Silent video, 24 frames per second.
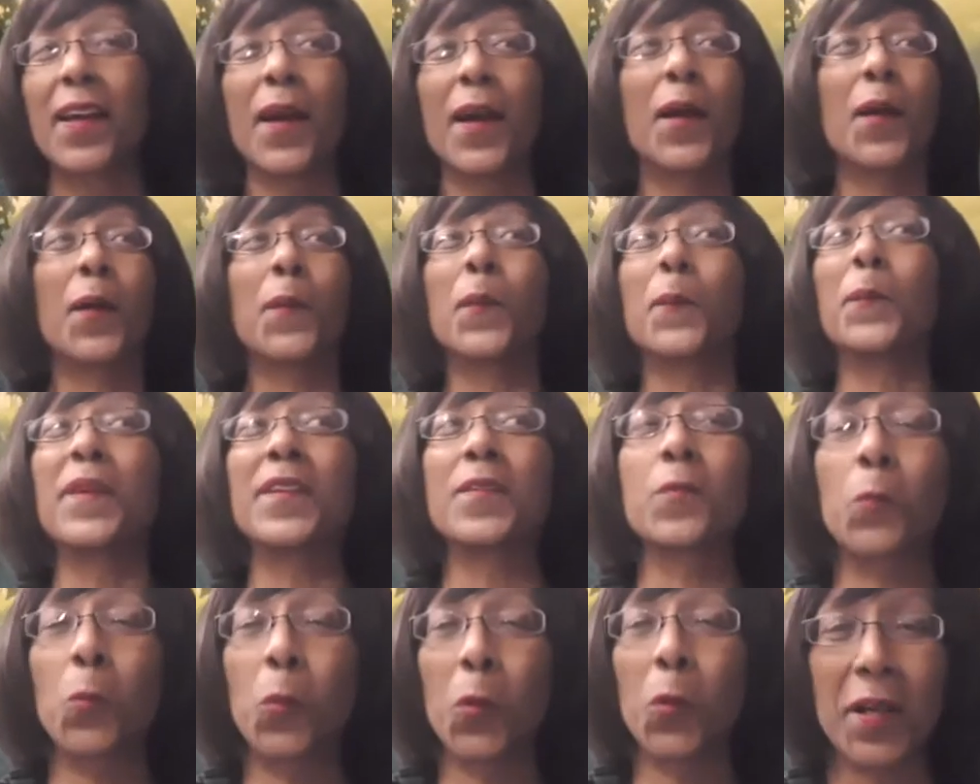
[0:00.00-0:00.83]

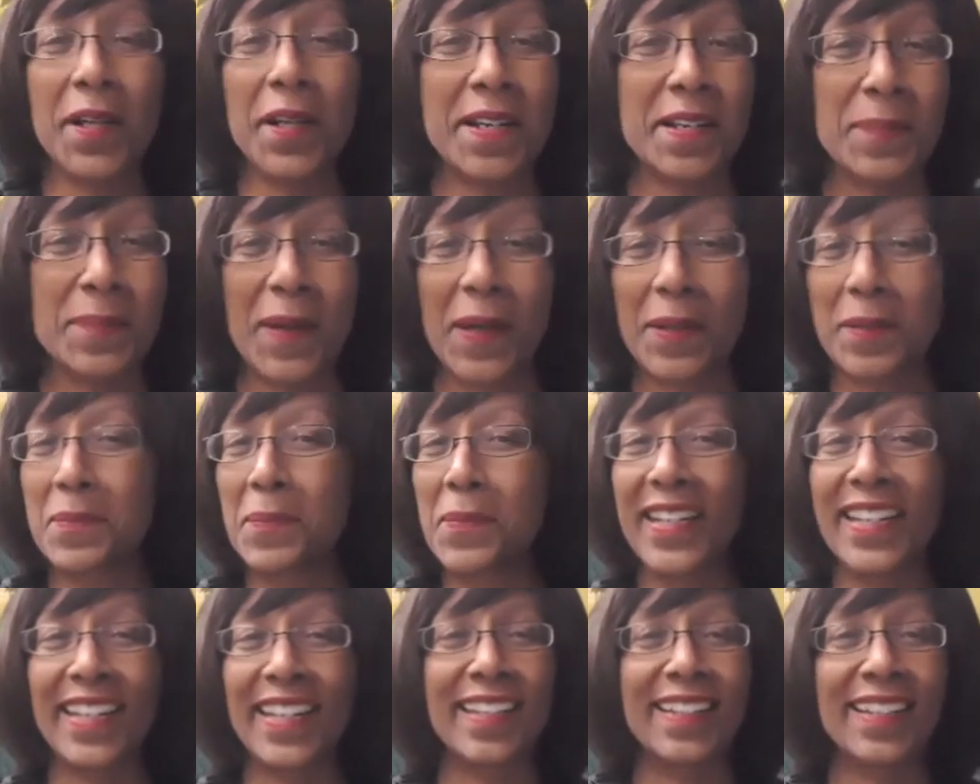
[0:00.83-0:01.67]
been worried about
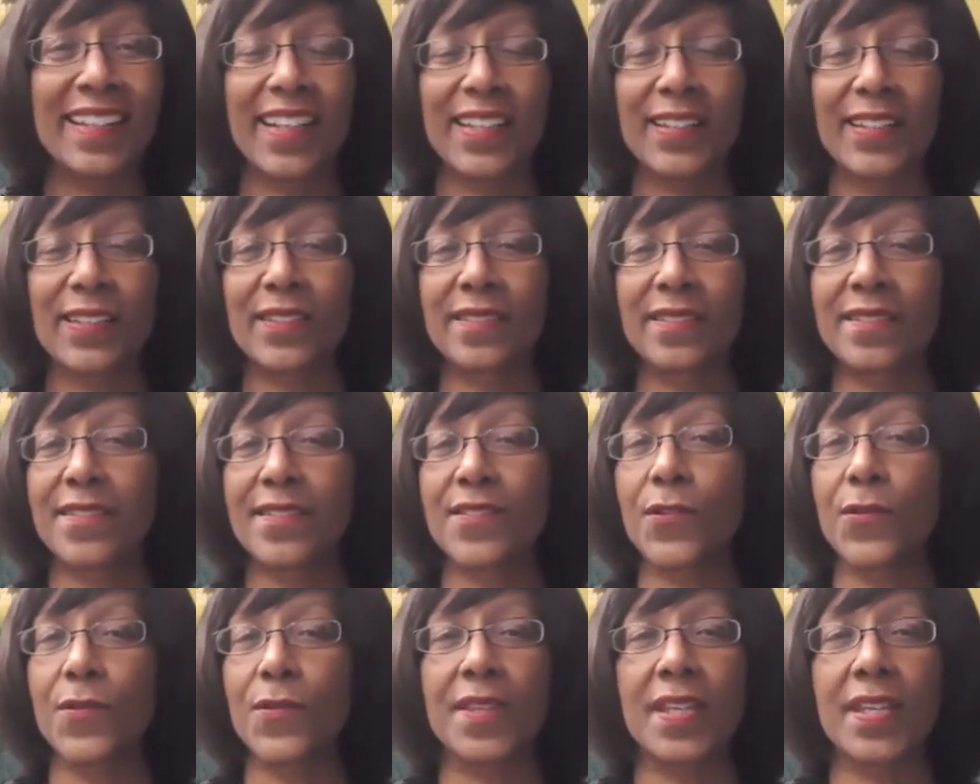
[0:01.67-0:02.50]
muddy colors
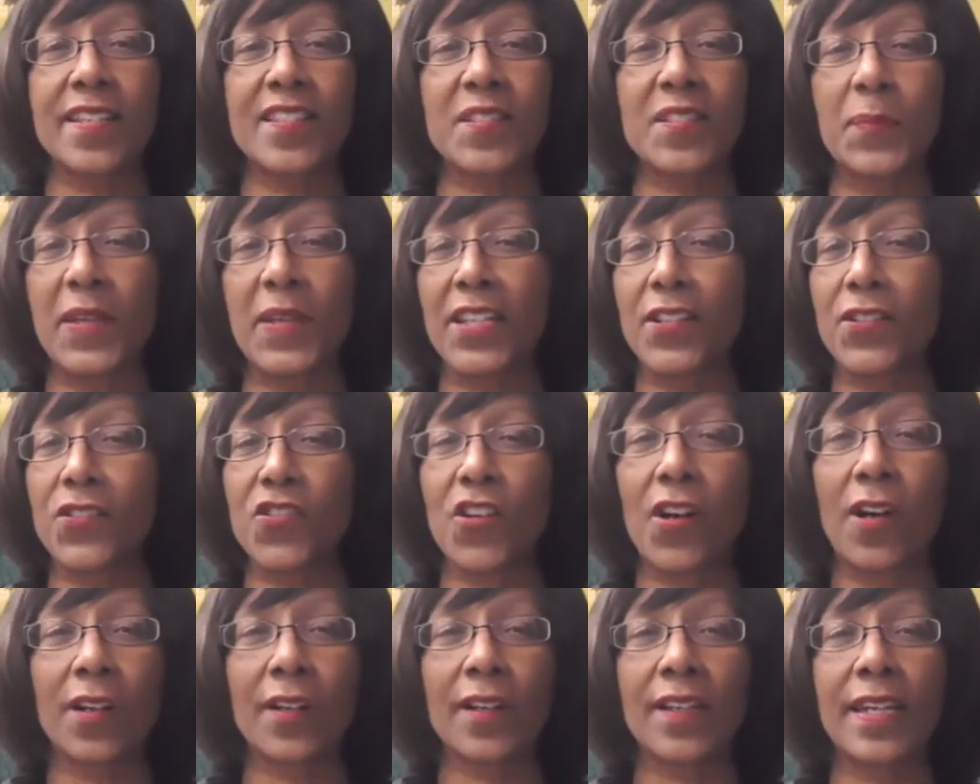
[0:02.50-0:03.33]
or things being
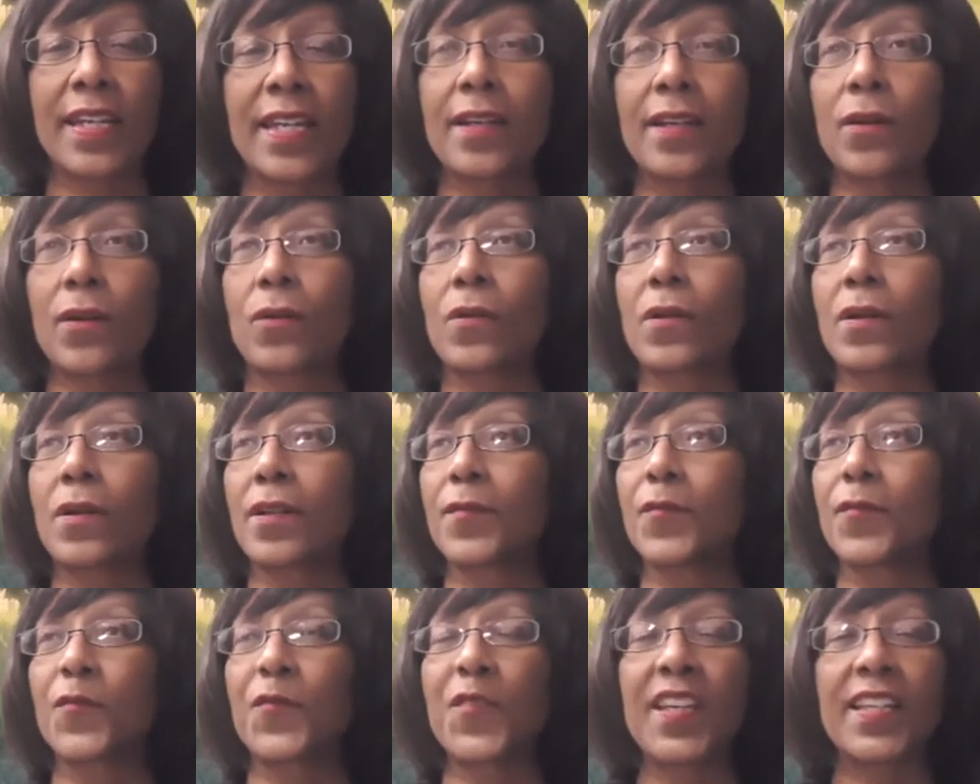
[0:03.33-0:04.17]
chalky or
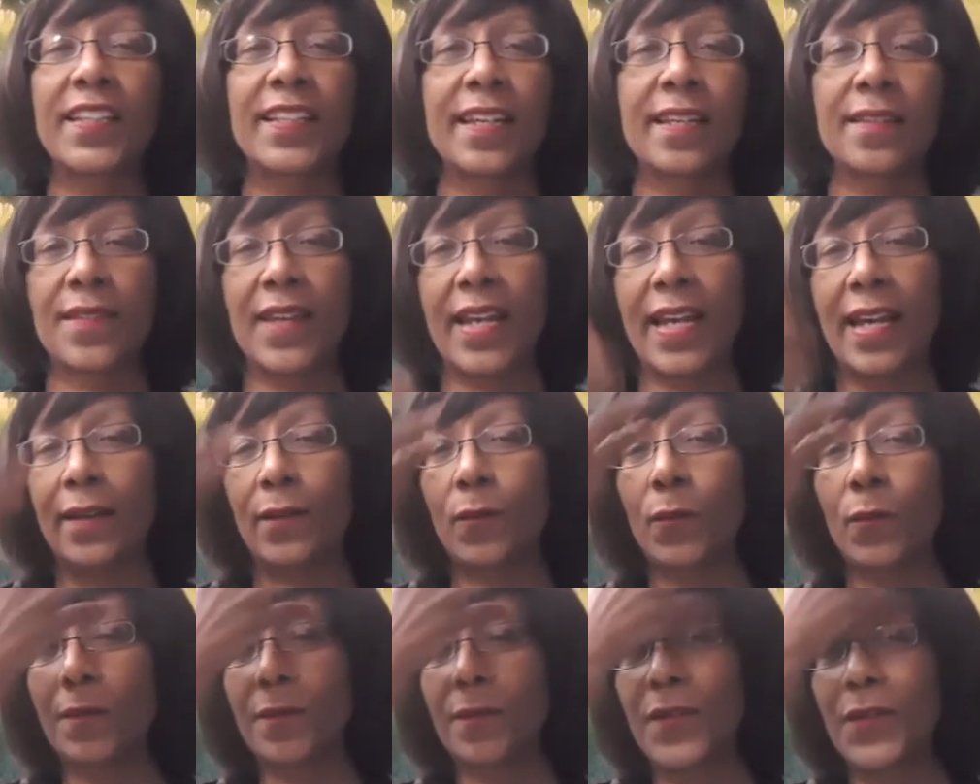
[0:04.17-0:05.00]
feeling that
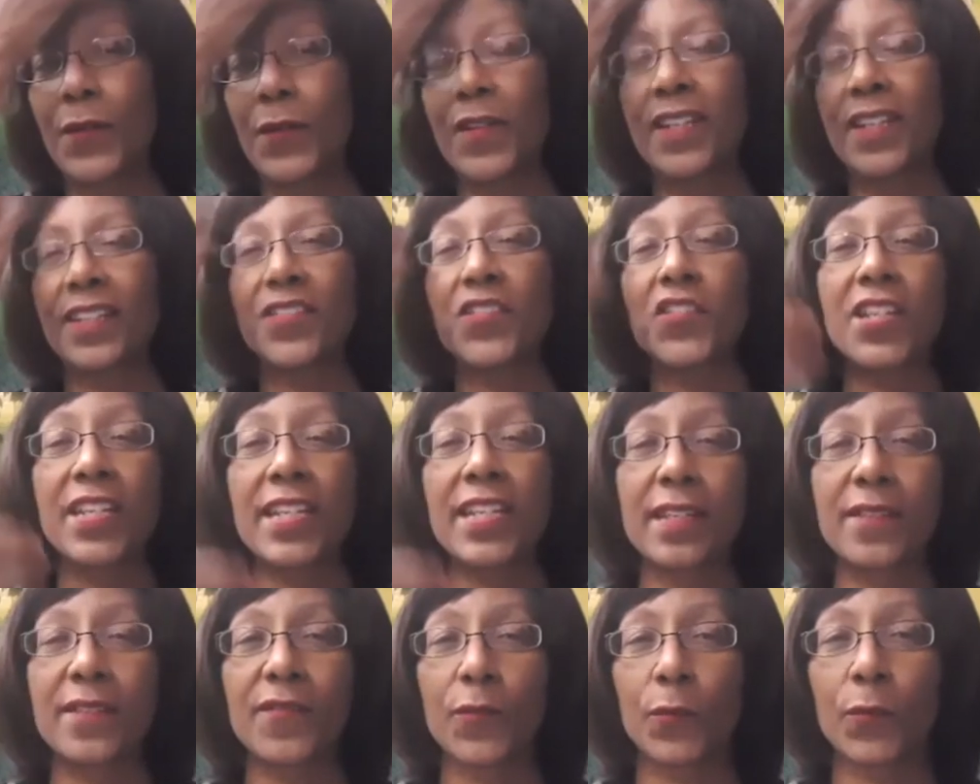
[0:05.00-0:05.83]
you could
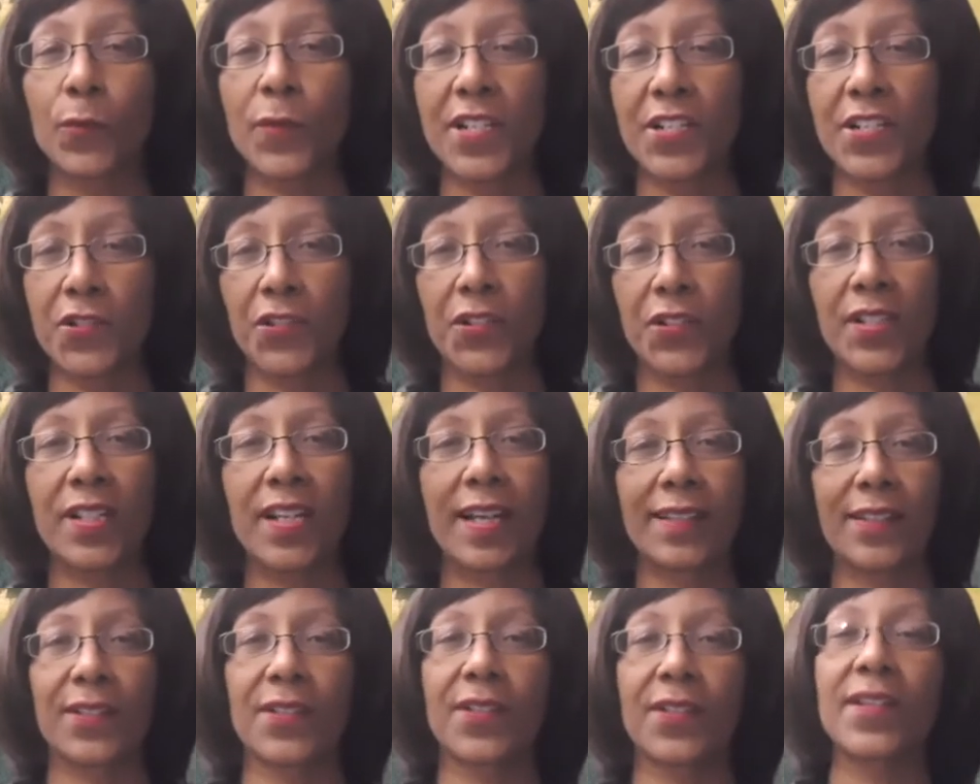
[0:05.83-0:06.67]
achieve richer
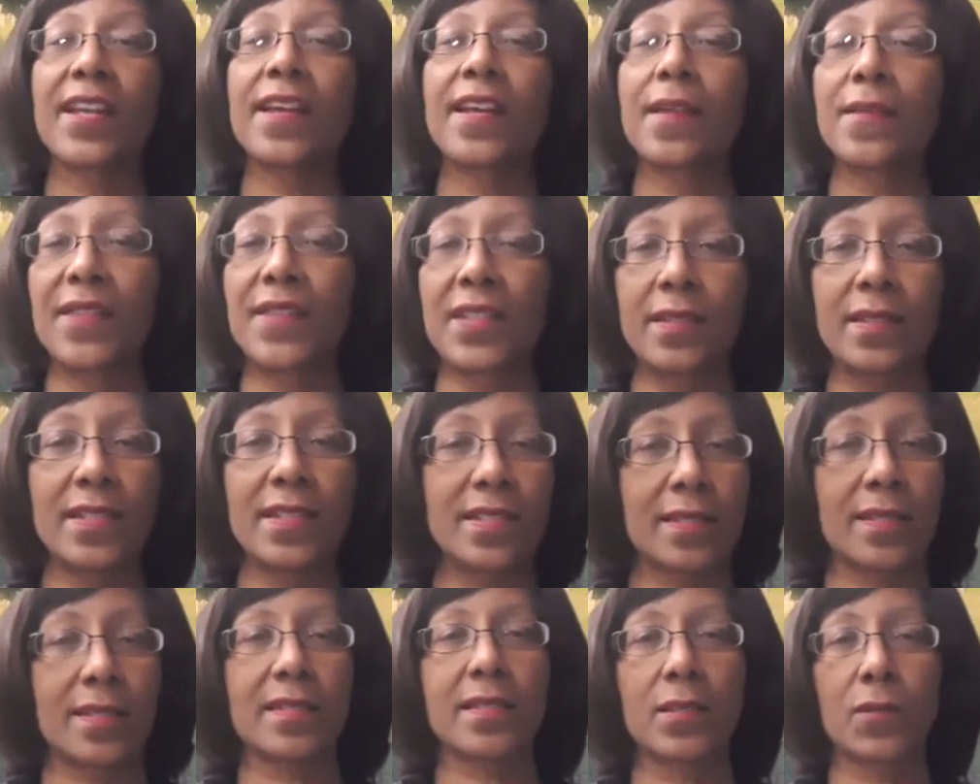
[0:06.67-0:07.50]
color, then this
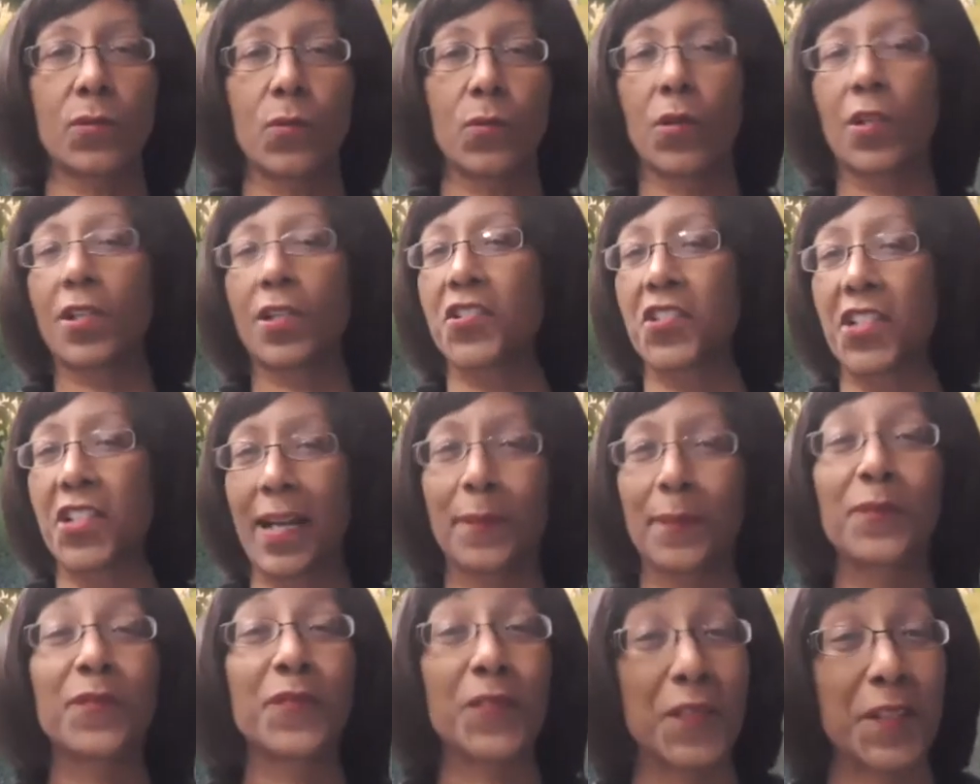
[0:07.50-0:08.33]
is the workshop
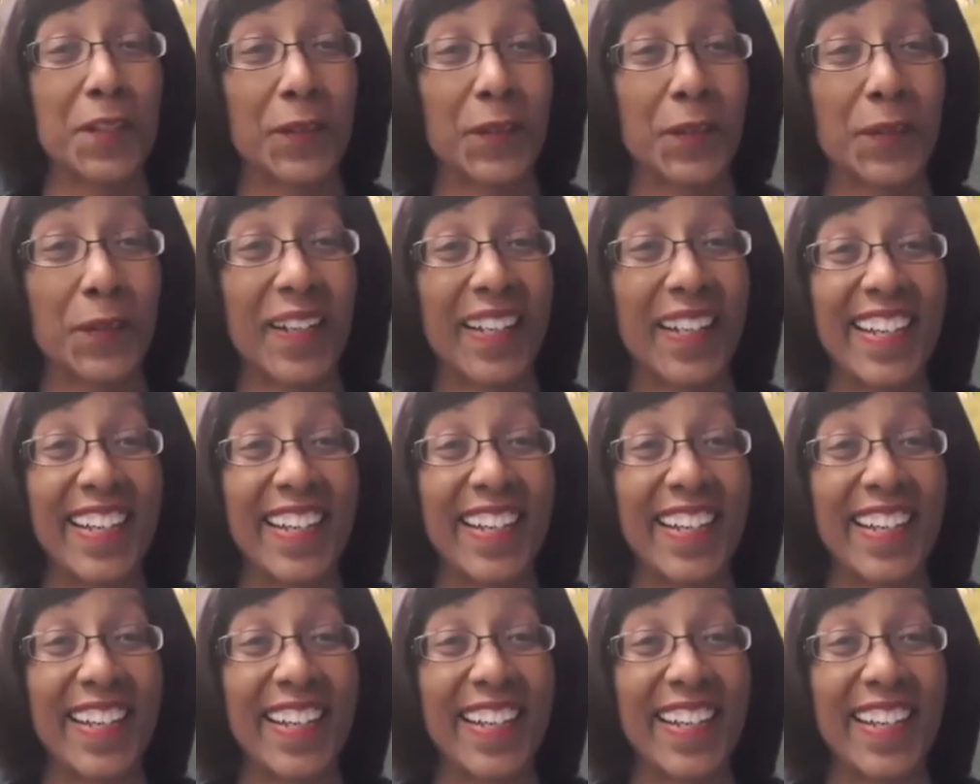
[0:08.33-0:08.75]
for you.